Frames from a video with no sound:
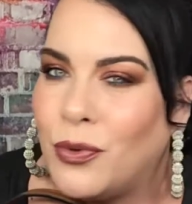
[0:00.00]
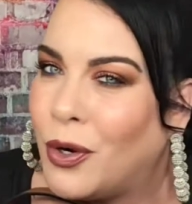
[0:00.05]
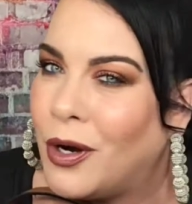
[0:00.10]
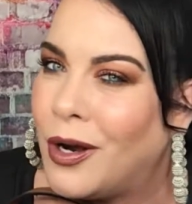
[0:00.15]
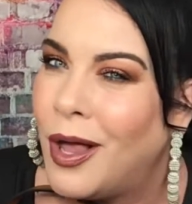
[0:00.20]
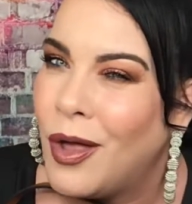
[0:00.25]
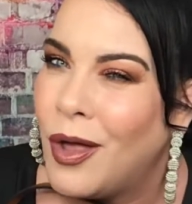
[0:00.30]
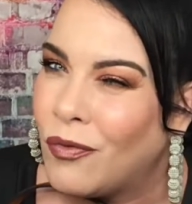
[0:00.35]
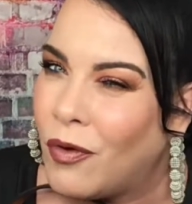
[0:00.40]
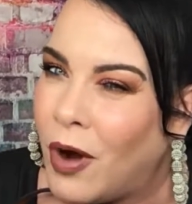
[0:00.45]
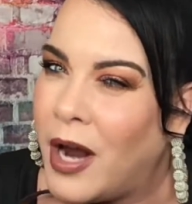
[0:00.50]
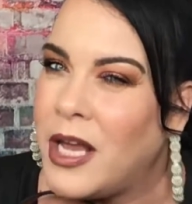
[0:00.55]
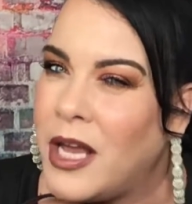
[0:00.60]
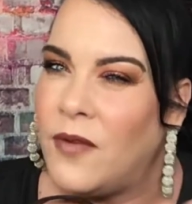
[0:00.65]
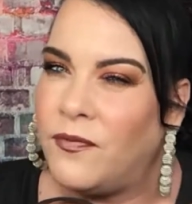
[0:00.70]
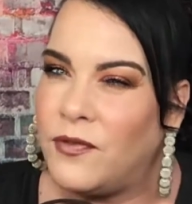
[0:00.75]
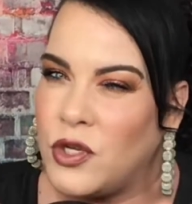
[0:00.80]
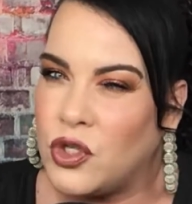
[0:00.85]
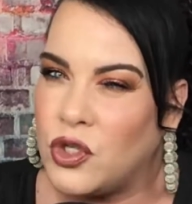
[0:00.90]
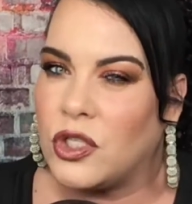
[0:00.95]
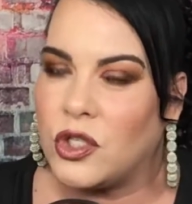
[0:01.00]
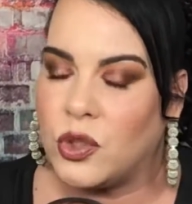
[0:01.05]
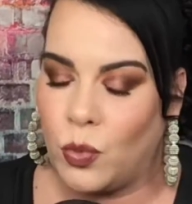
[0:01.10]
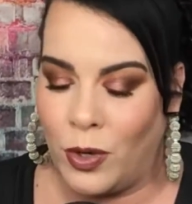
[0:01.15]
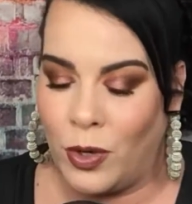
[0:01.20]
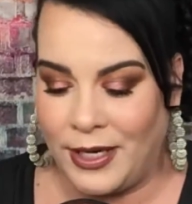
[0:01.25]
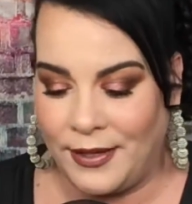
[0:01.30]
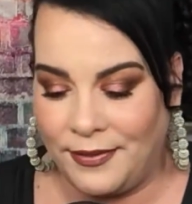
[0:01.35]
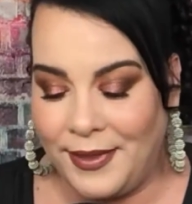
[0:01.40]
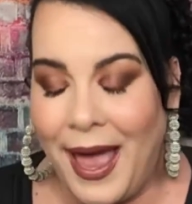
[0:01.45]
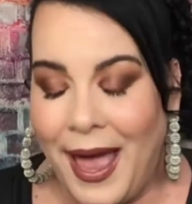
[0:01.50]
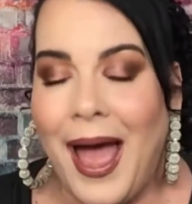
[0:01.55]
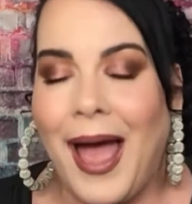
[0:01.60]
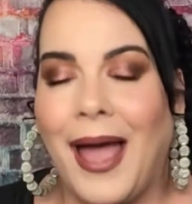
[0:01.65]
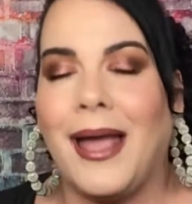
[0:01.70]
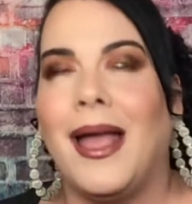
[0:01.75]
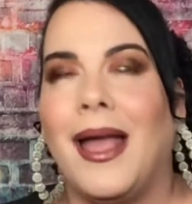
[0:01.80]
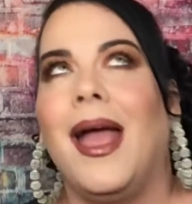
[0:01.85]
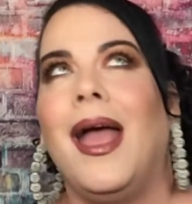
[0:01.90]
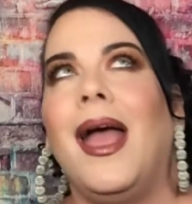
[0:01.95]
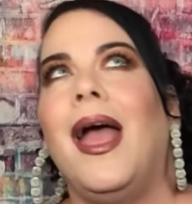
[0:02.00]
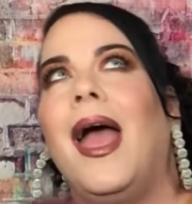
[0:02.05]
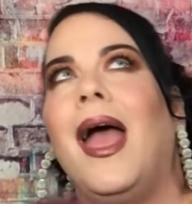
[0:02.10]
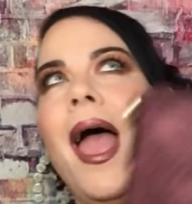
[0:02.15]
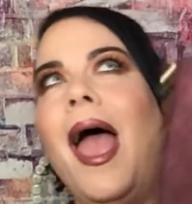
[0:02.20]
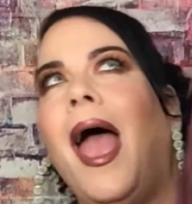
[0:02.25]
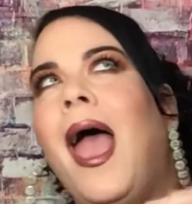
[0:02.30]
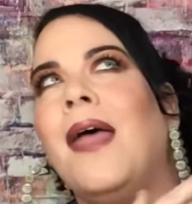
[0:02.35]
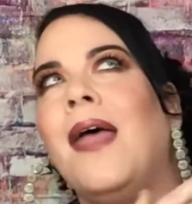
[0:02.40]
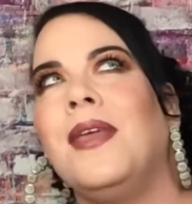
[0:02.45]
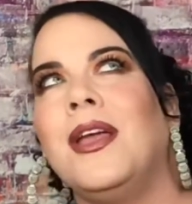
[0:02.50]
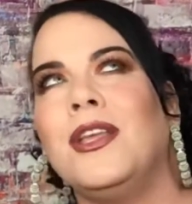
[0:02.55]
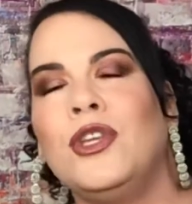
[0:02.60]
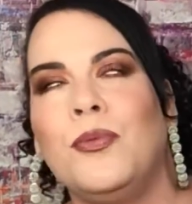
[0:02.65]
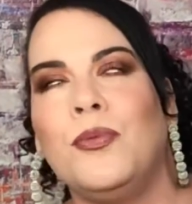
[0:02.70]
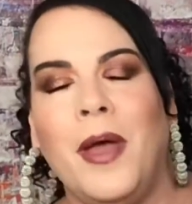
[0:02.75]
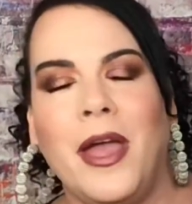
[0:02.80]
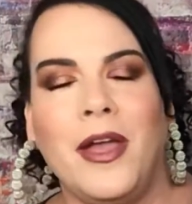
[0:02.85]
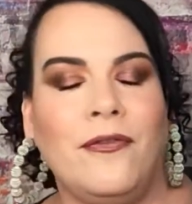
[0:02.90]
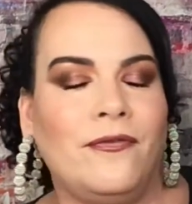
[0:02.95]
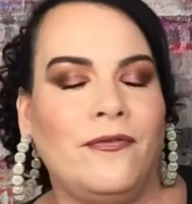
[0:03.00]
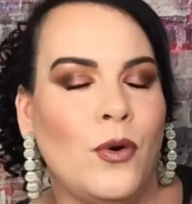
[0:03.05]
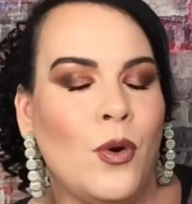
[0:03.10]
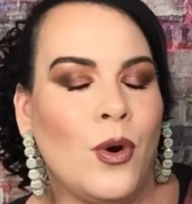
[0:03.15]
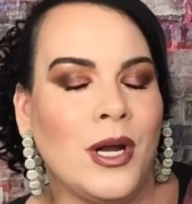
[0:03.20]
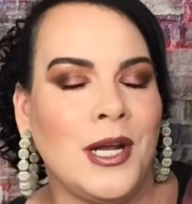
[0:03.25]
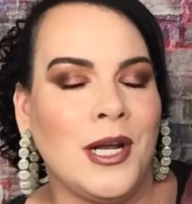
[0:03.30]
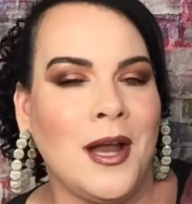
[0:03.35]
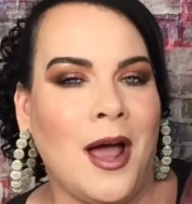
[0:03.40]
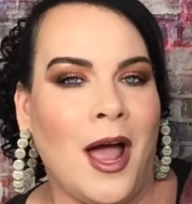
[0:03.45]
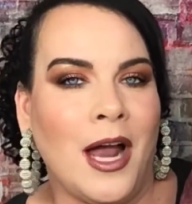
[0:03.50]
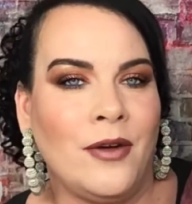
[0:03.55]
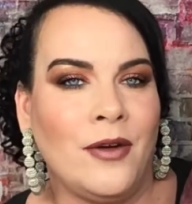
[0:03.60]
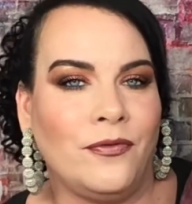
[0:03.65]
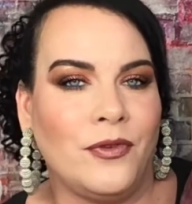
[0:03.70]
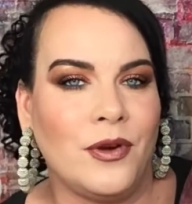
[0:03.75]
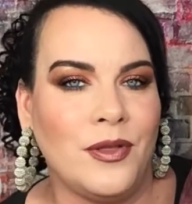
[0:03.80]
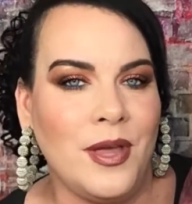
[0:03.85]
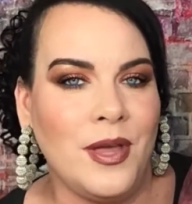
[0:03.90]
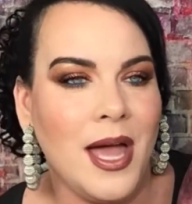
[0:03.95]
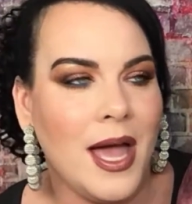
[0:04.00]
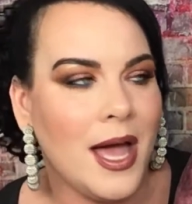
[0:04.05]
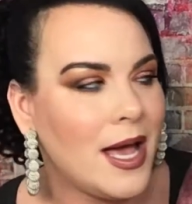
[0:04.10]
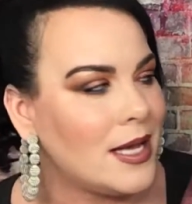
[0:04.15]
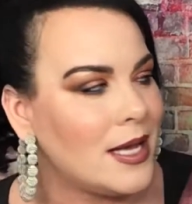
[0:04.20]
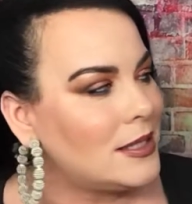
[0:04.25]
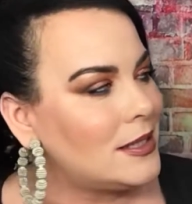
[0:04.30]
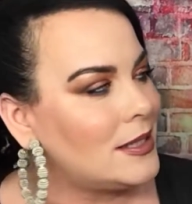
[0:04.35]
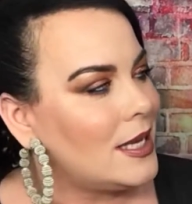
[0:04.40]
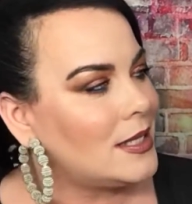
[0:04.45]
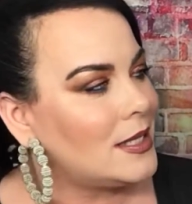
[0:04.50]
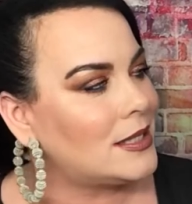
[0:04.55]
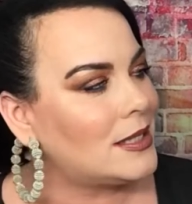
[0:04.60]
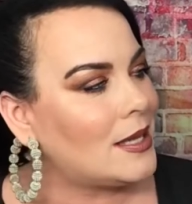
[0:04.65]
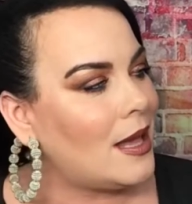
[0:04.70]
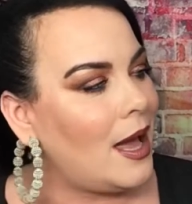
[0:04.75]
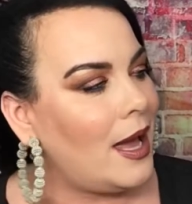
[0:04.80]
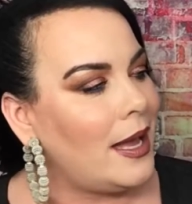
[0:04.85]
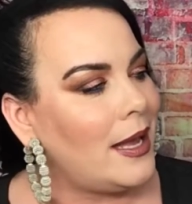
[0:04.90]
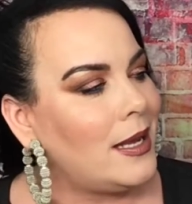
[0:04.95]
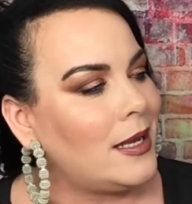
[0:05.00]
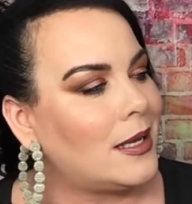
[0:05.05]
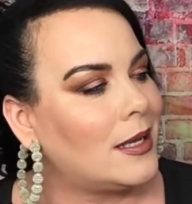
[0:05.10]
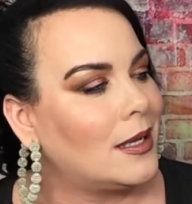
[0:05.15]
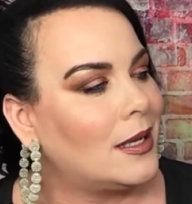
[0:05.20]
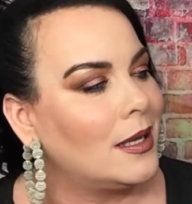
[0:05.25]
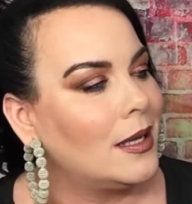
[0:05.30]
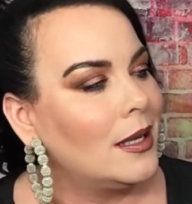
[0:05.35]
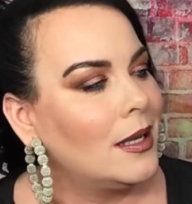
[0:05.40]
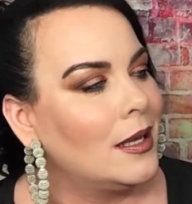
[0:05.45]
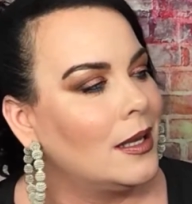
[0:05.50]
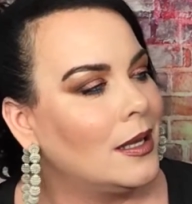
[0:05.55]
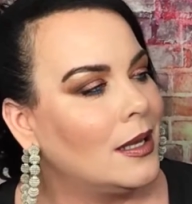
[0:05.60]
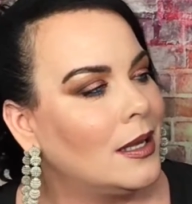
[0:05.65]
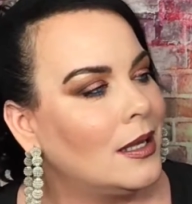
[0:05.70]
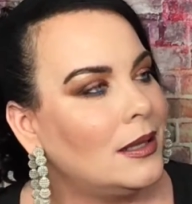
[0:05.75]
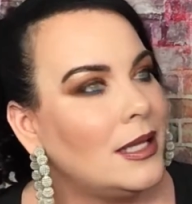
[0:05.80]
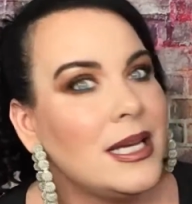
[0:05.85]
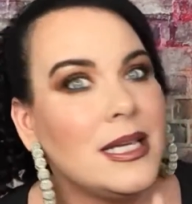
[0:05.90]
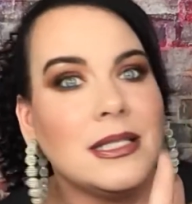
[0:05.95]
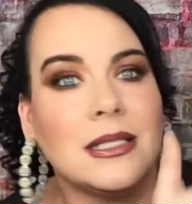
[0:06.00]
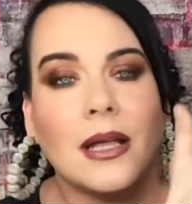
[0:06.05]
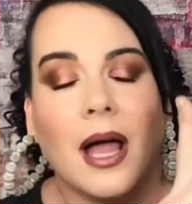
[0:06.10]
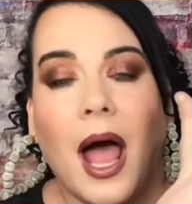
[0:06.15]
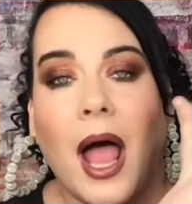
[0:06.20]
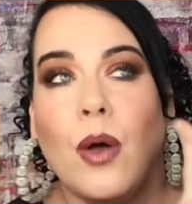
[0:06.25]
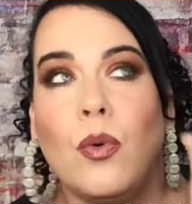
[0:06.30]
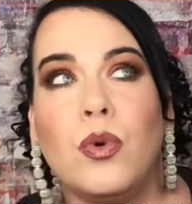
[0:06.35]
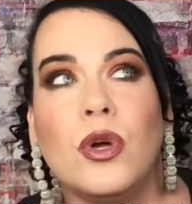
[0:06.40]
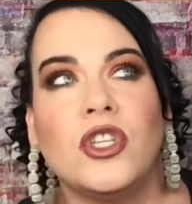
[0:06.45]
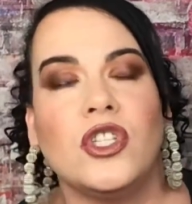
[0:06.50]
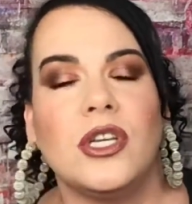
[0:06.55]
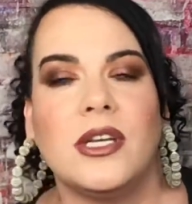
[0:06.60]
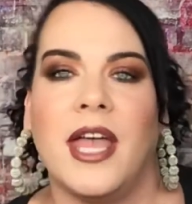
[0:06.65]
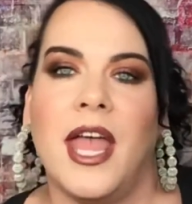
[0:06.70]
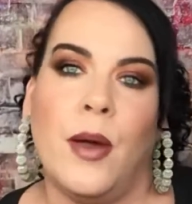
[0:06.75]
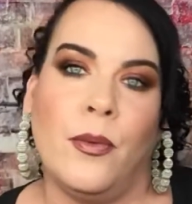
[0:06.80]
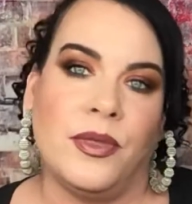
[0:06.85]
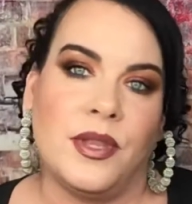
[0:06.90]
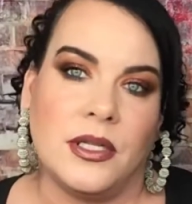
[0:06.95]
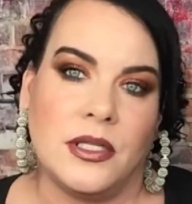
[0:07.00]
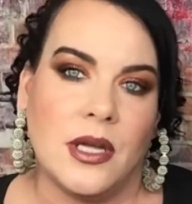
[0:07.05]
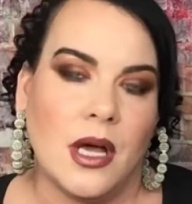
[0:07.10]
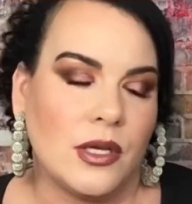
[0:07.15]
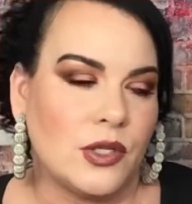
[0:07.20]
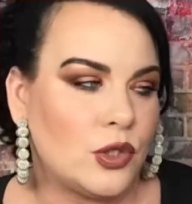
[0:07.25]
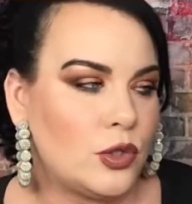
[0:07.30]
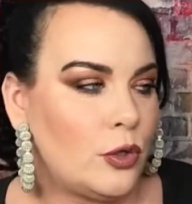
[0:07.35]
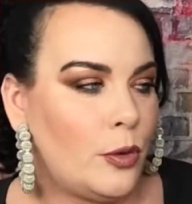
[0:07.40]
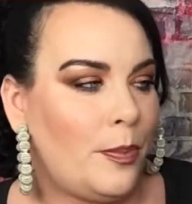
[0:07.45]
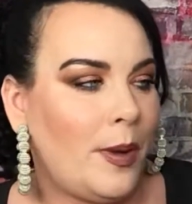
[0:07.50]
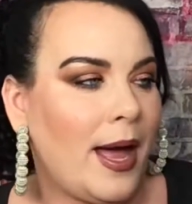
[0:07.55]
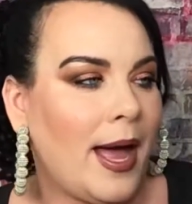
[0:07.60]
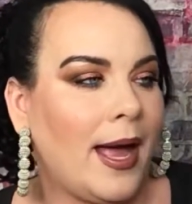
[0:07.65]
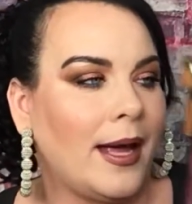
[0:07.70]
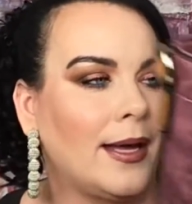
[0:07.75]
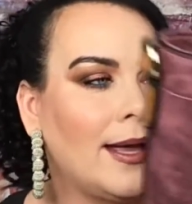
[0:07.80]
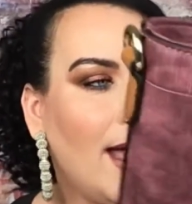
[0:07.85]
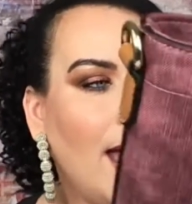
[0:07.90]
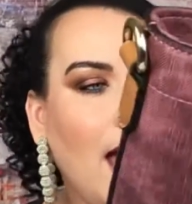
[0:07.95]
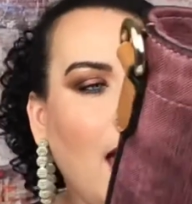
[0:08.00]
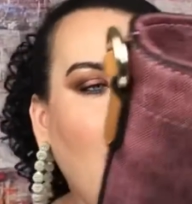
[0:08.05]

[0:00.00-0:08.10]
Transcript: for, right? If you just wanted that. And then you pay 49 for this. It's like, at least I wish it came with a duster bag.